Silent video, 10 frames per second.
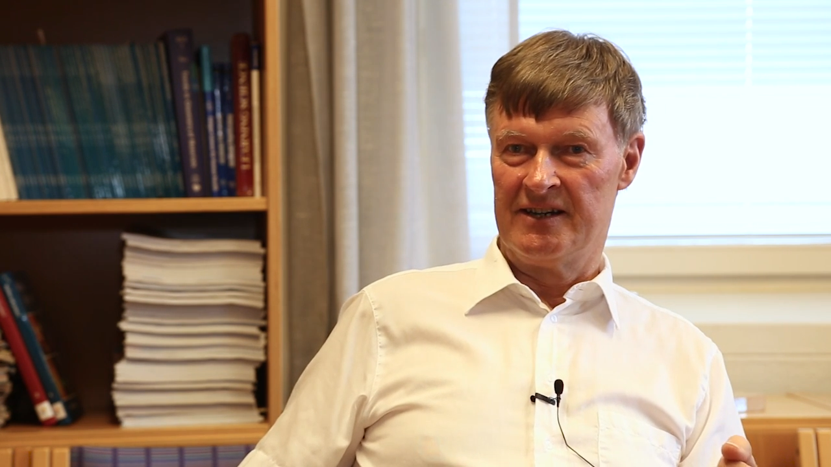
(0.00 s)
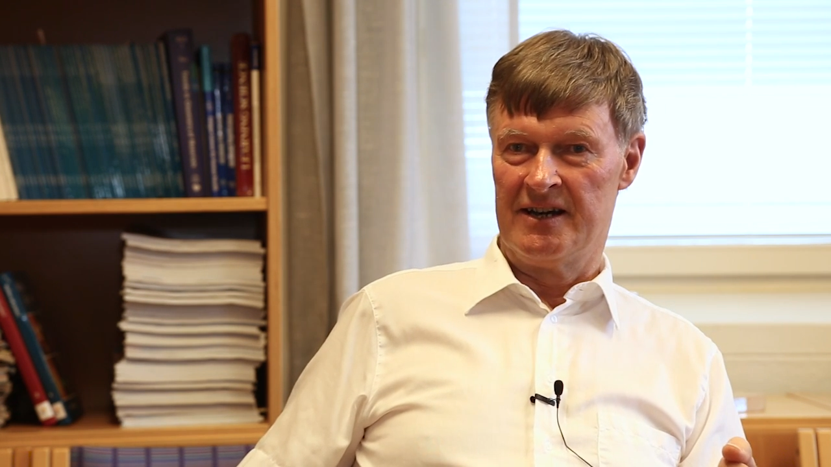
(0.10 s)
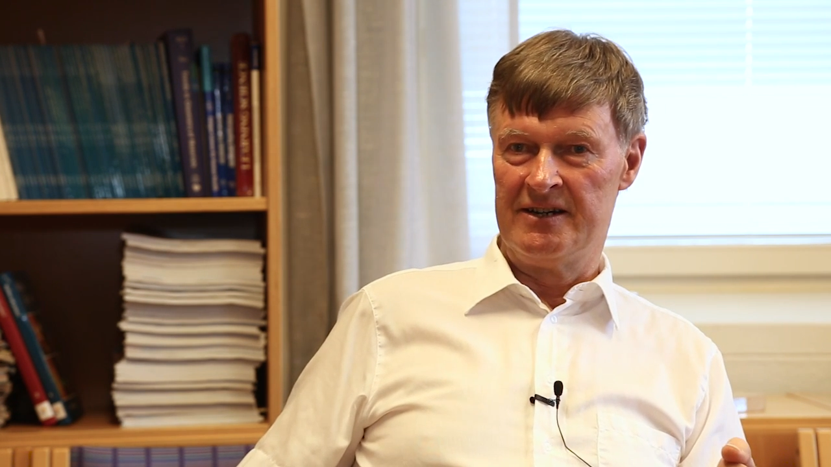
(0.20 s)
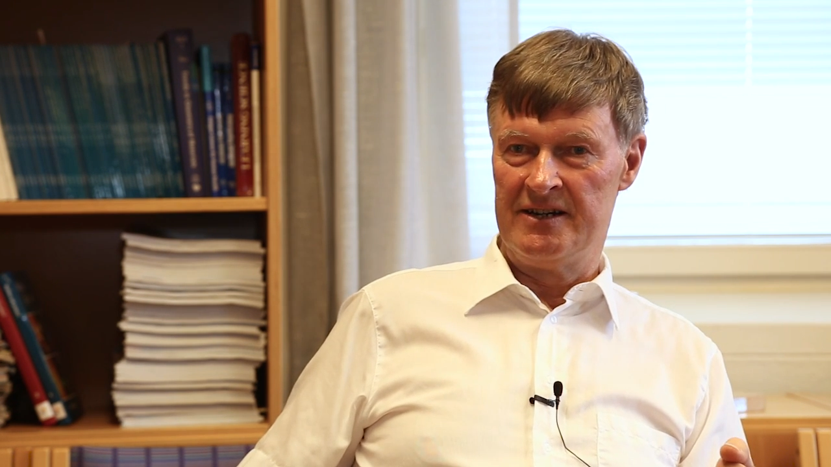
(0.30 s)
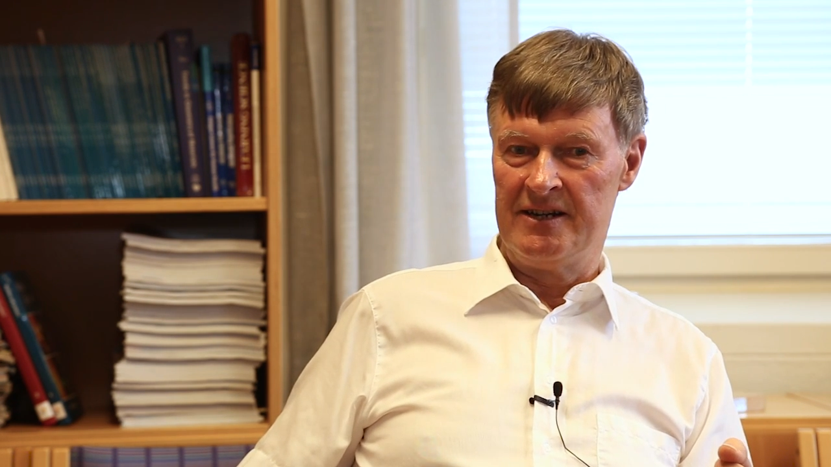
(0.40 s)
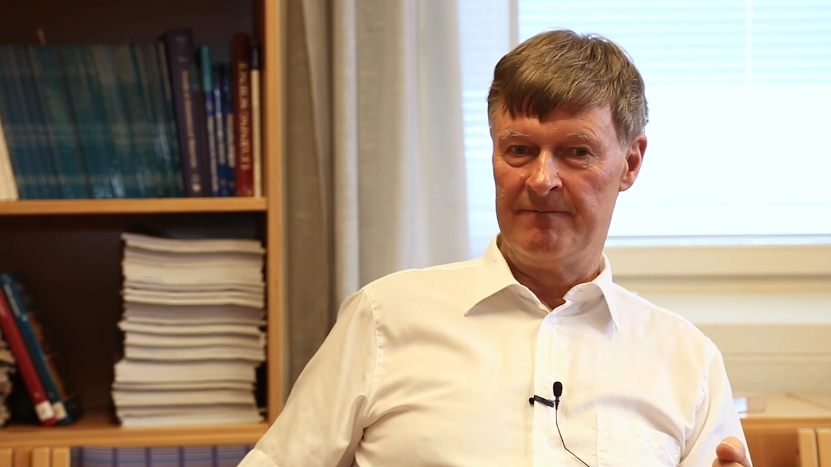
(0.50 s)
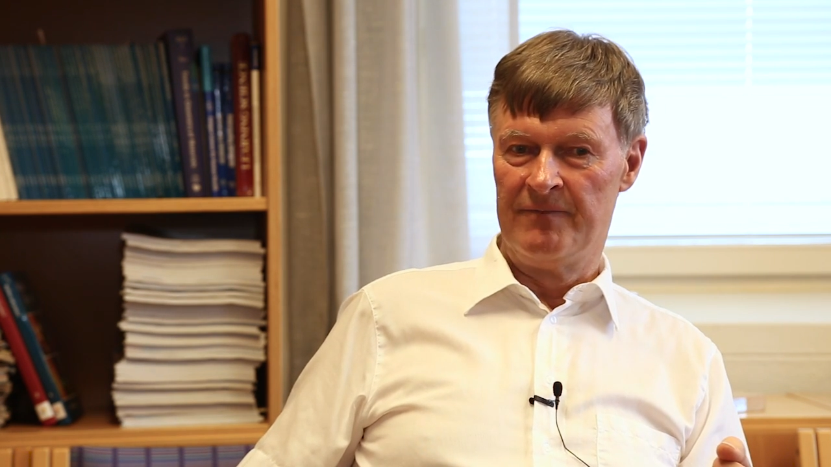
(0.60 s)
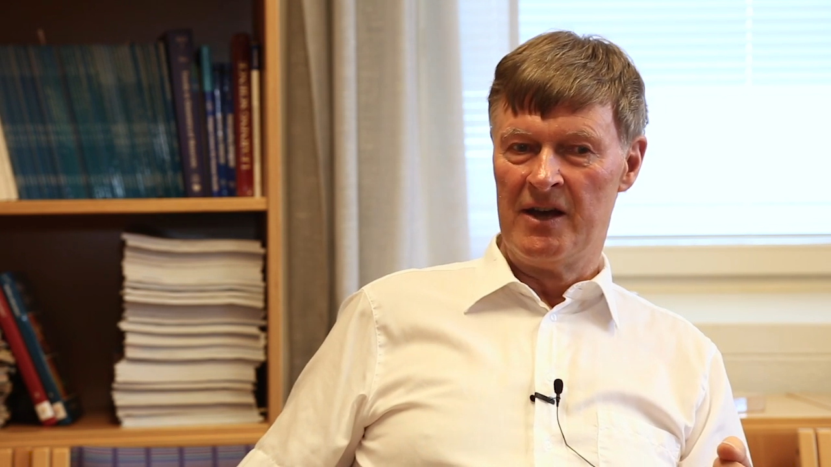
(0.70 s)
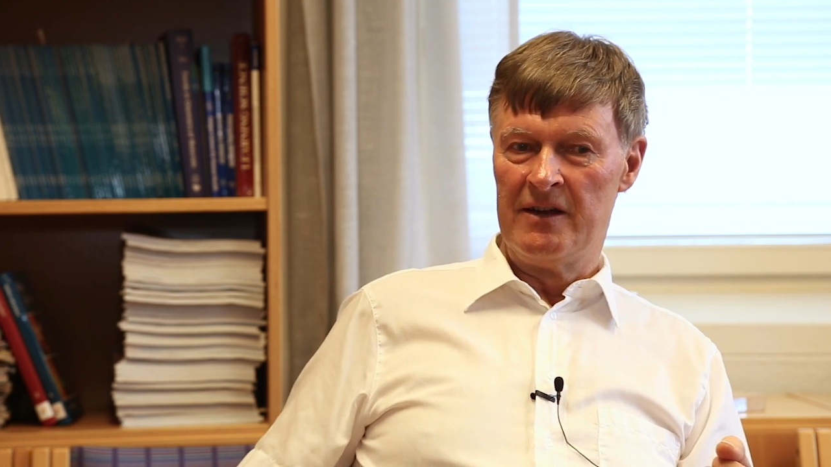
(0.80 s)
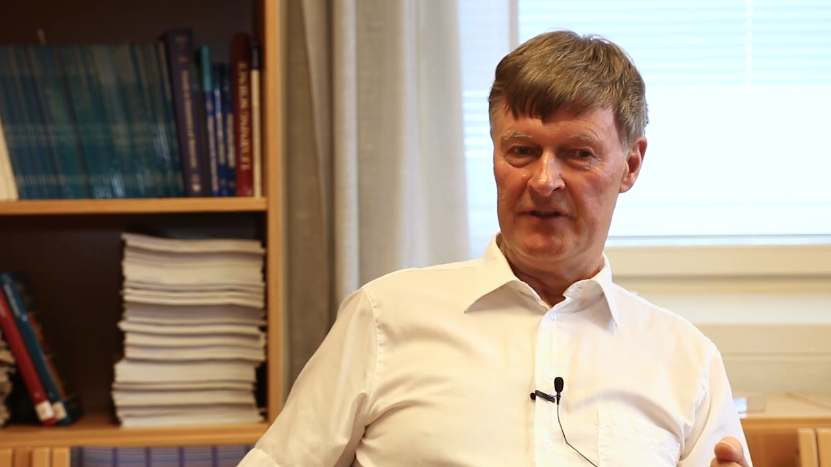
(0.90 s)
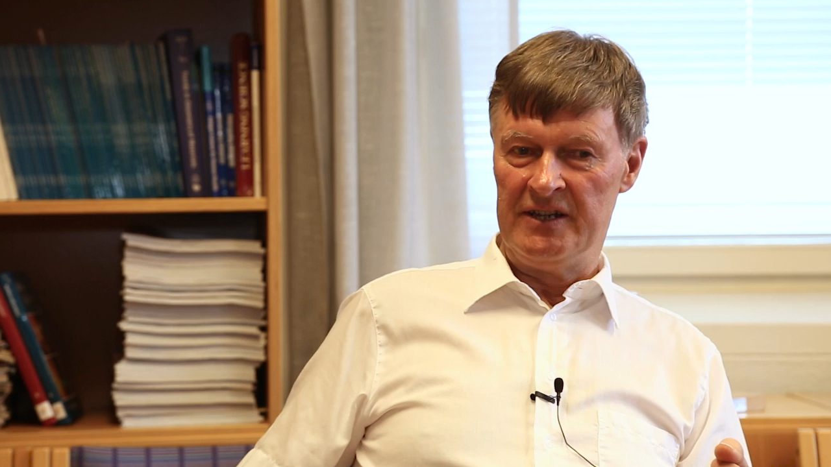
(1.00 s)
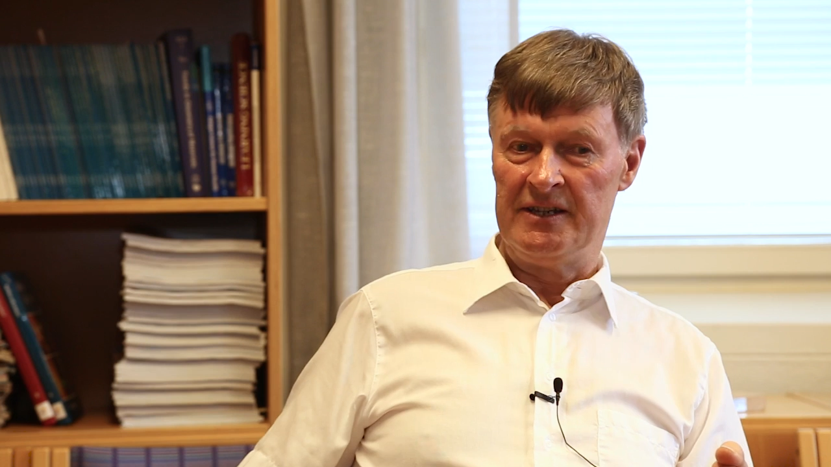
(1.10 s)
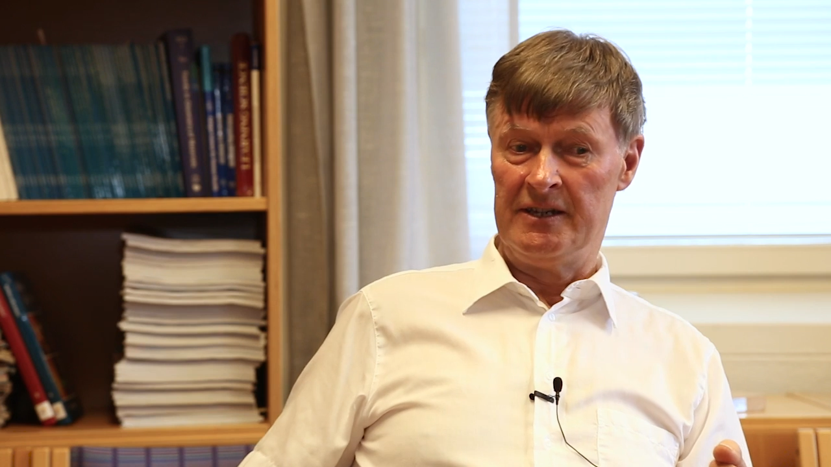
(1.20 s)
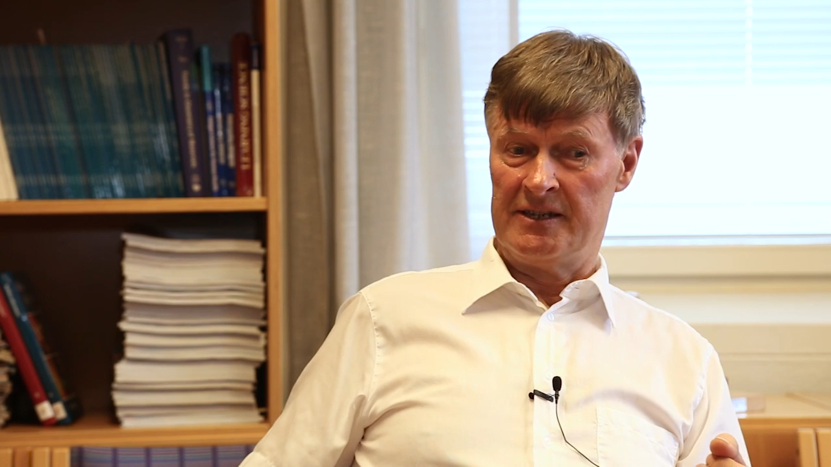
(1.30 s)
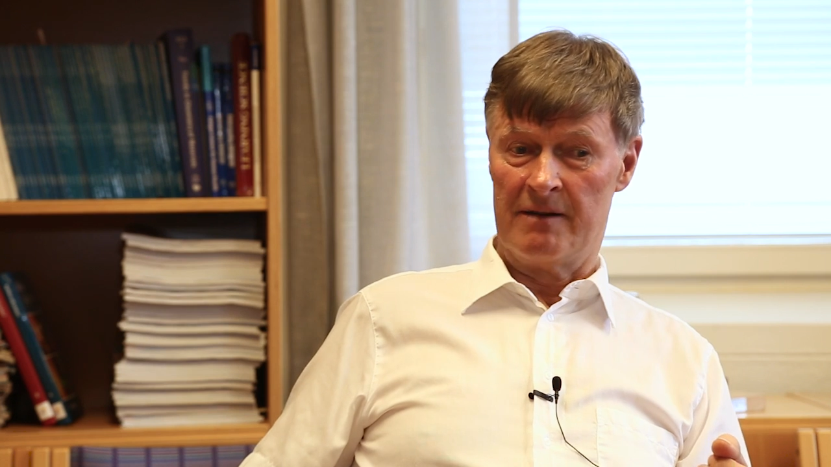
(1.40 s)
Mm. And um, this is